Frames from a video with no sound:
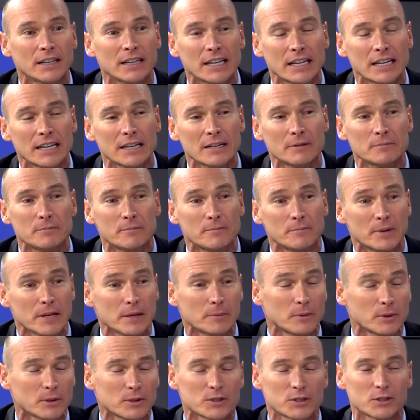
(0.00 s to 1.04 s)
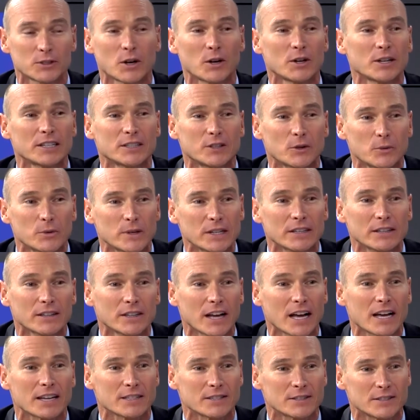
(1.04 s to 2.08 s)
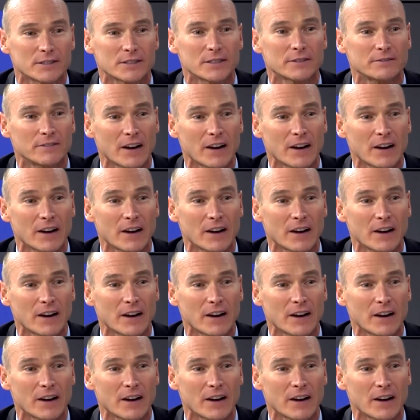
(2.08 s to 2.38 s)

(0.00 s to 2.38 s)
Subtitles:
And people are starting to realize the